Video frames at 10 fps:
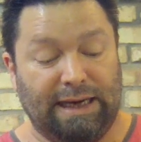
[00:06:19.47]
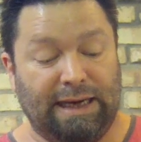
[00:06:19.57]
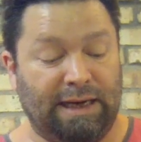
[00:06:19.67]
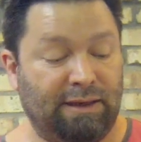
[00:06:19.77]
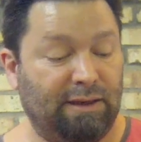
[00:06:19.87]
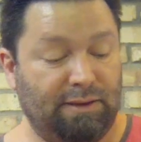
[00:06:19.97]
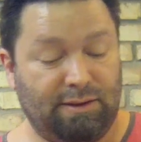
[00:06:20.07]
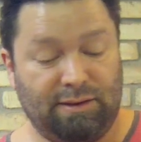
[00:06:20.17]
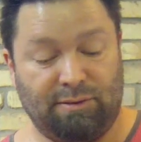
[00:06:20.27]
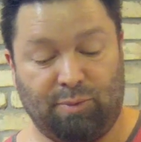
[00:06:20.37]
and
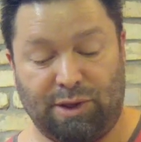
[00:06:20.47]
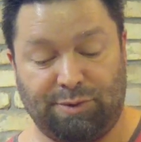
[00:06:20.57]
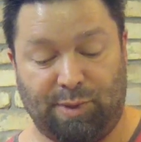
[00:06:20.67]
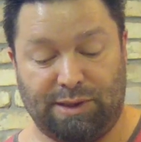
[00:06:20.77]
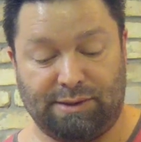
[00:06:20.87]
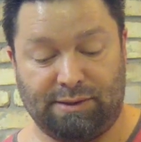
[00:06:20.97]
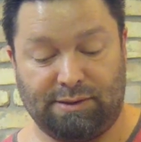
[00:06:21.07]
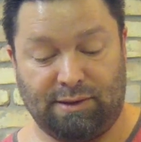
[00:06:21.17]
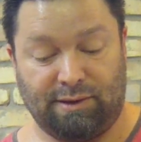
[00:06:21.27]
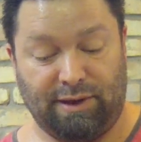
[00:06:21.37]
the bridge
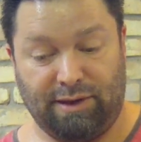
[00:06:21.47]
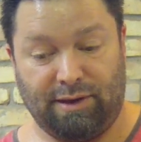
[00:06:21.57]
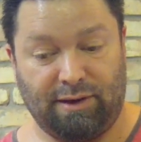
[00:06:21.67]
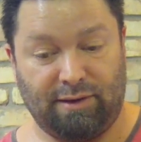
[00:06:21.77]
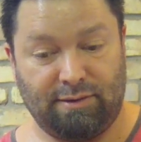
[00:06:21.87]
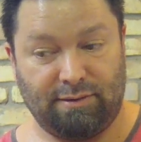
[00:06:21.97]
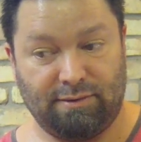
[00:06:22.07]
pieces on here.